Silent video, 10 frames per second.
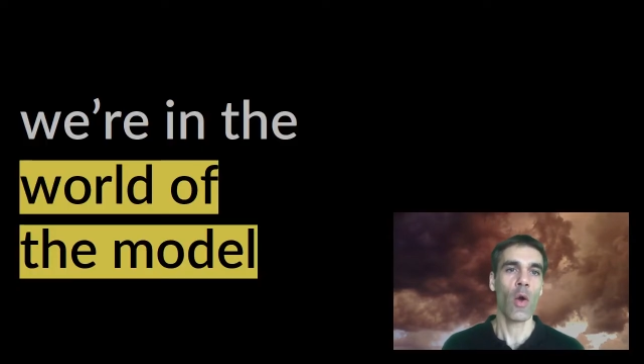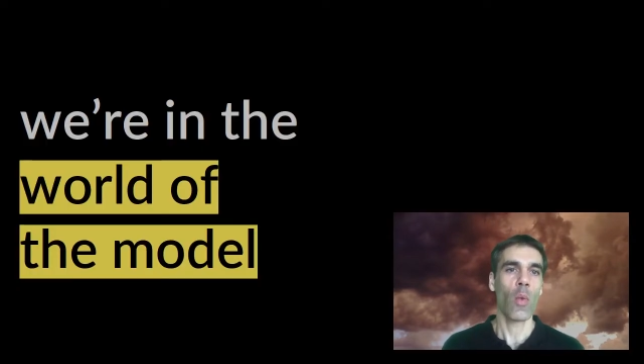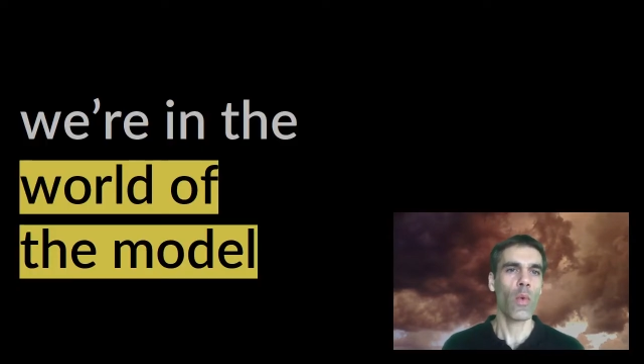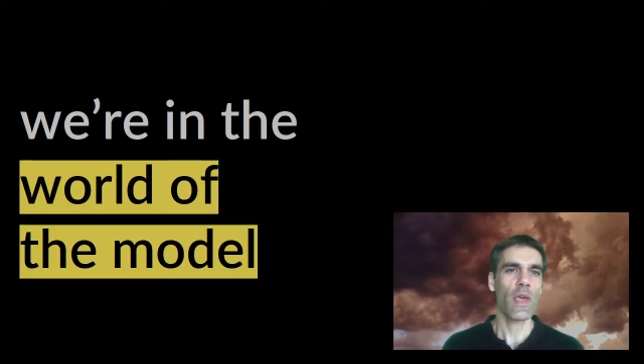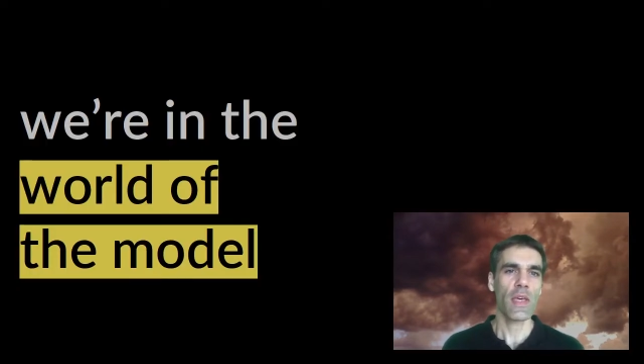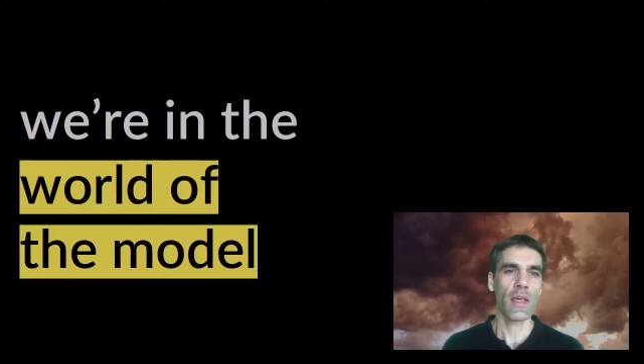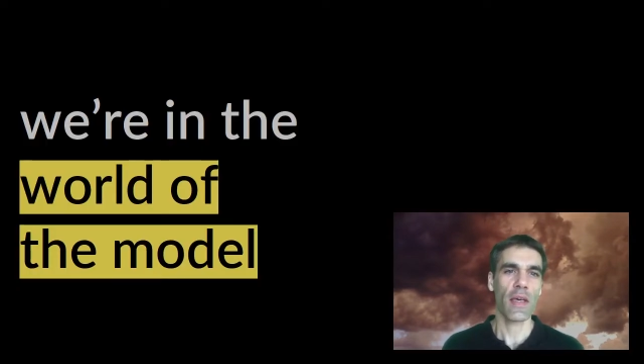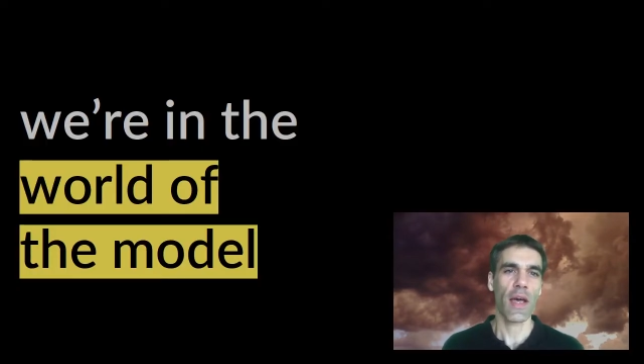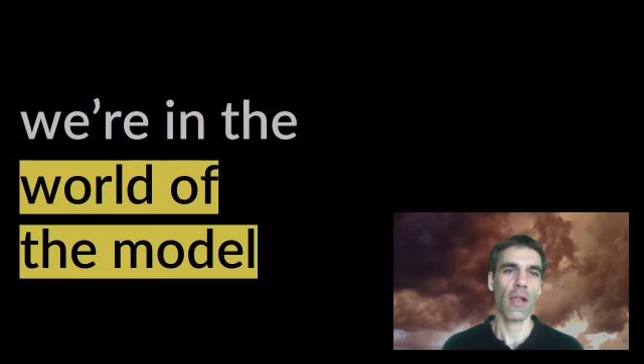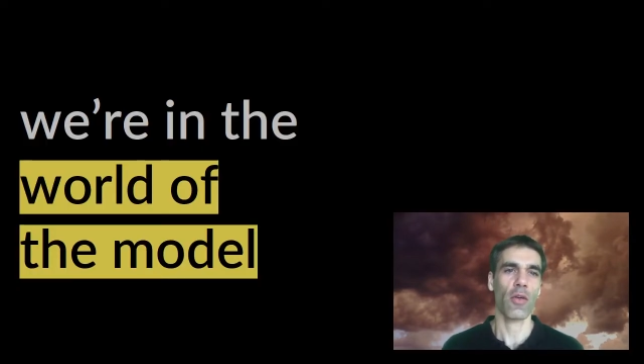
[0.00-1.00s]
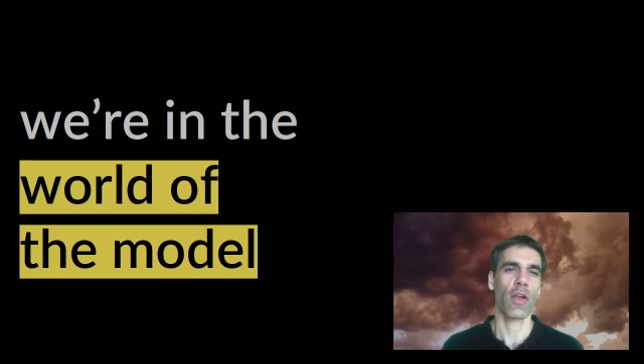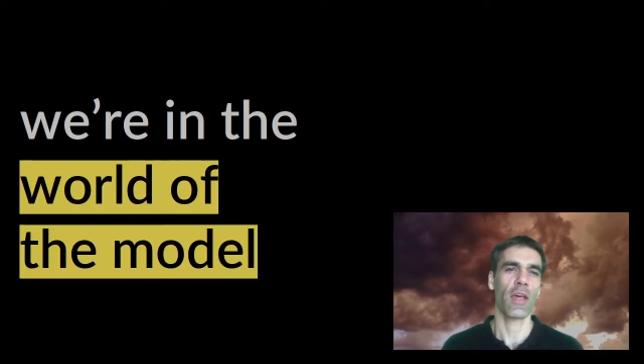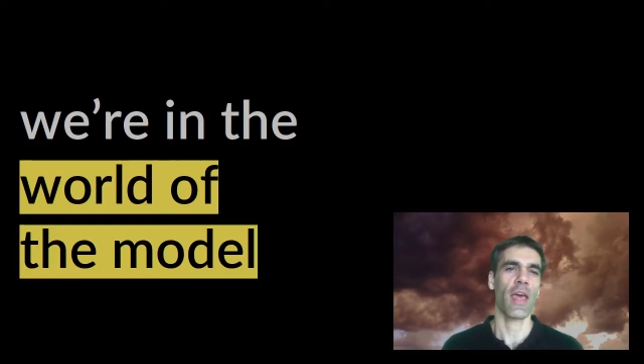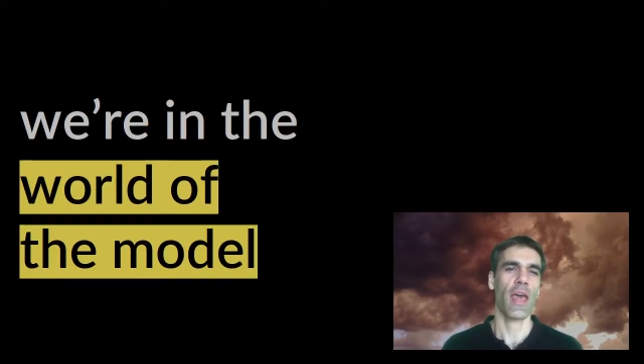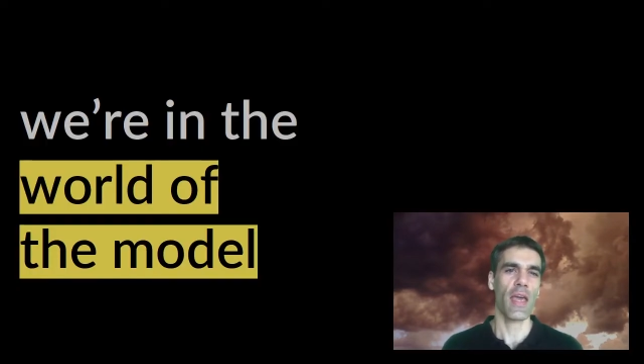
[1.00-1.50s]
We can calculate
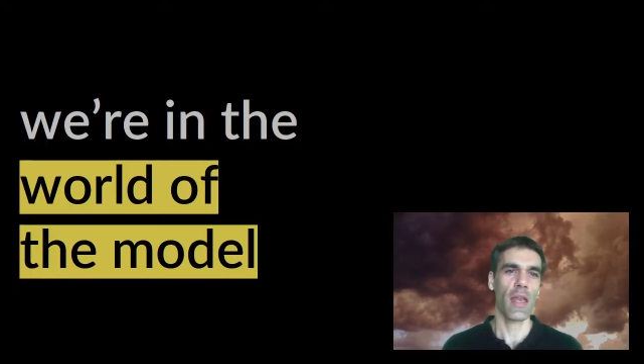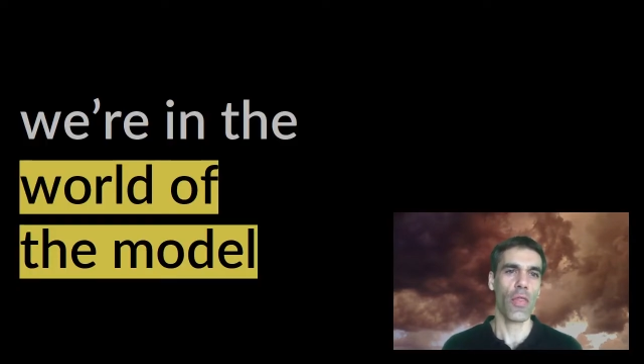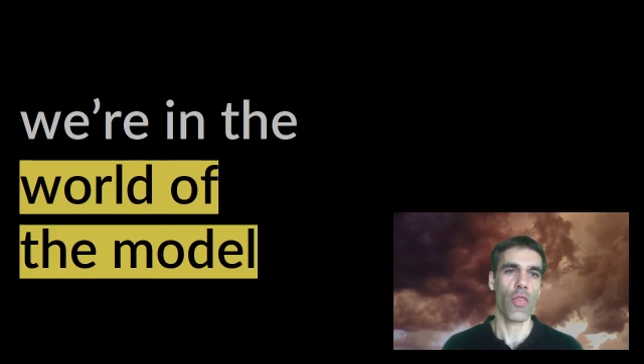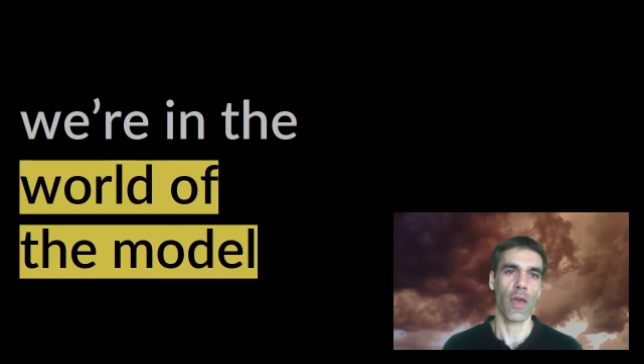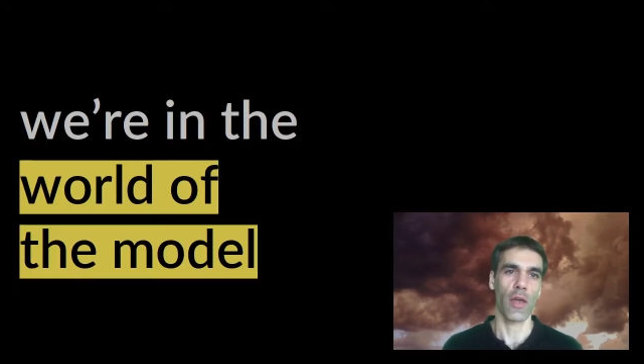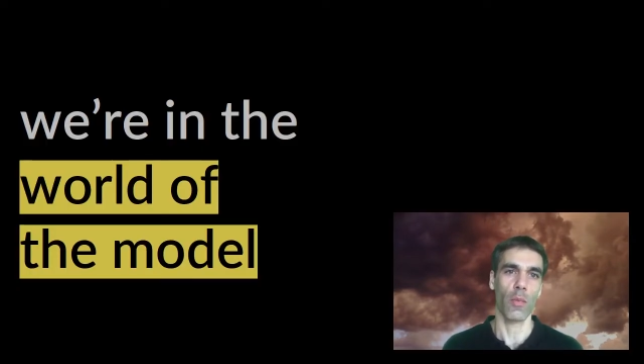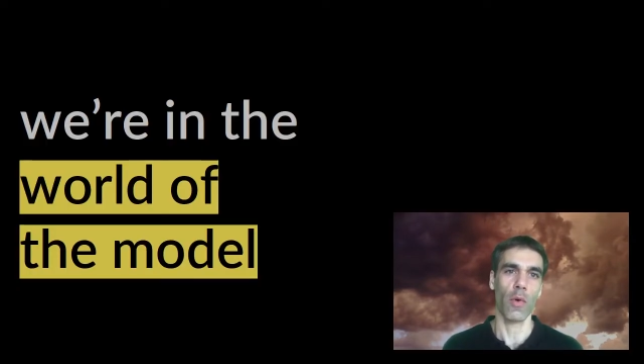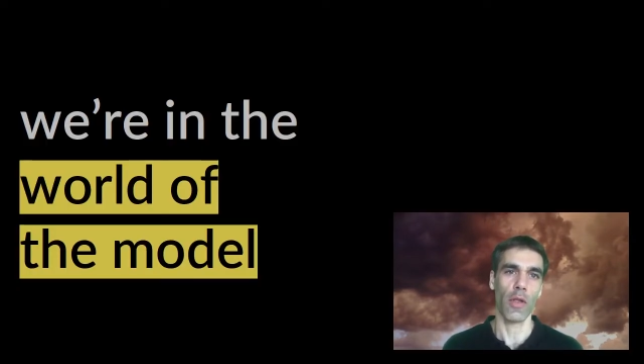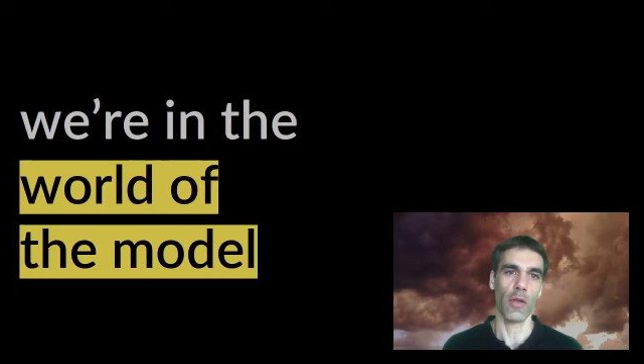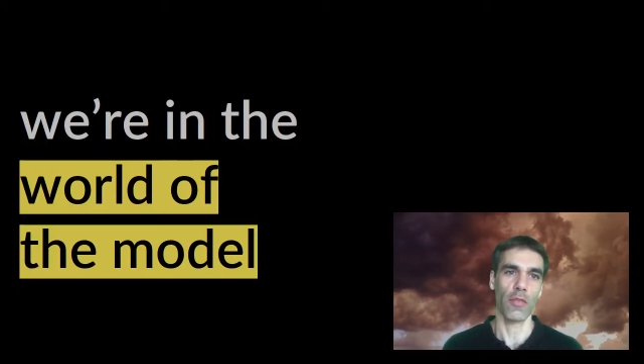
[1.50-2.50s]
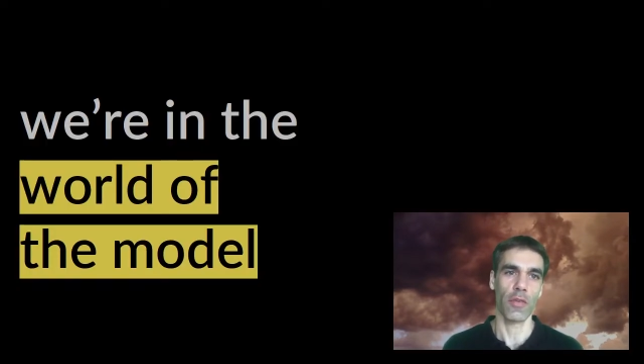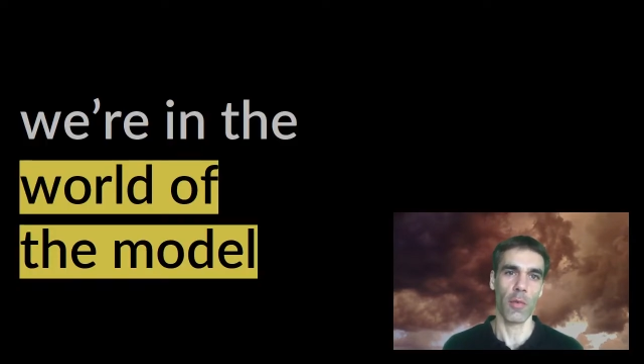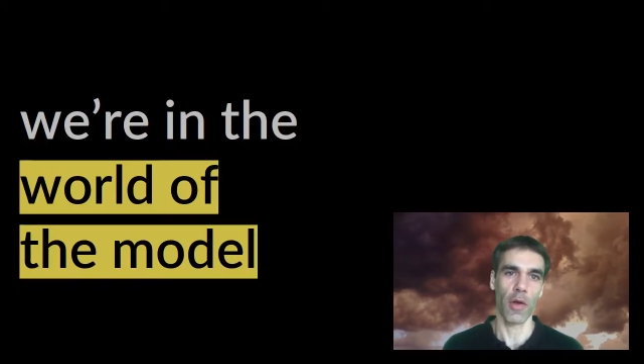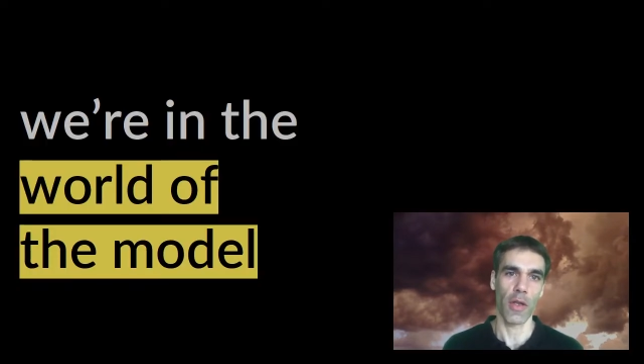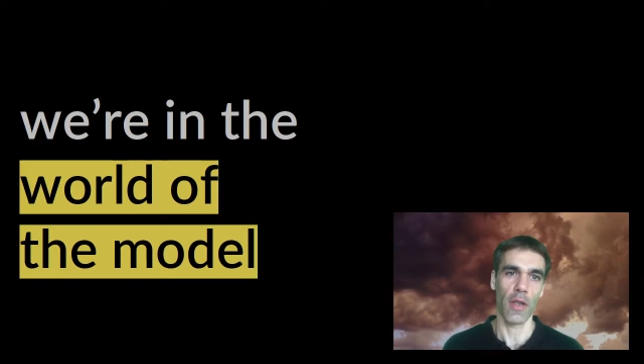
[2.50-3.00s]
anything in the world of the
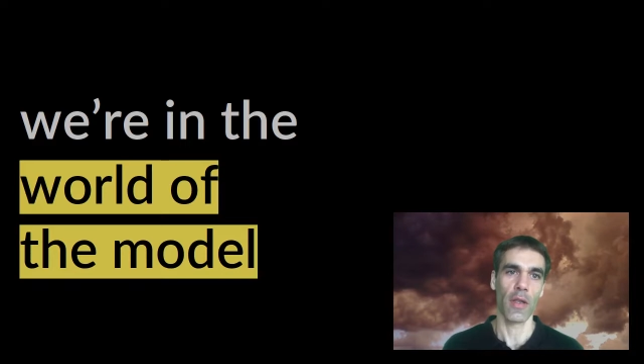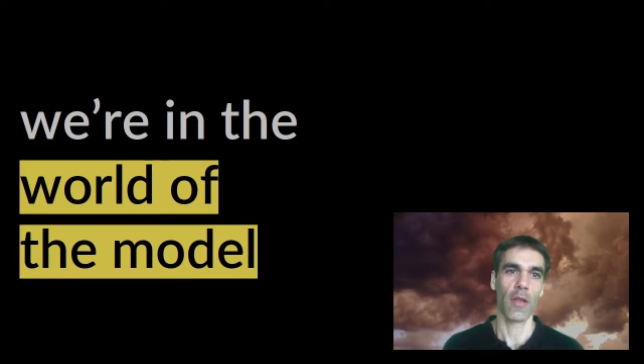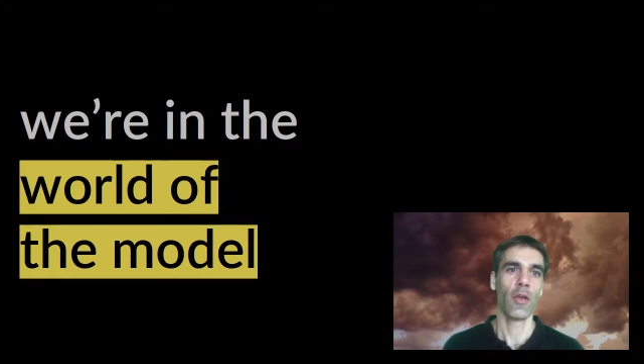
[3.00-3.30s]
model.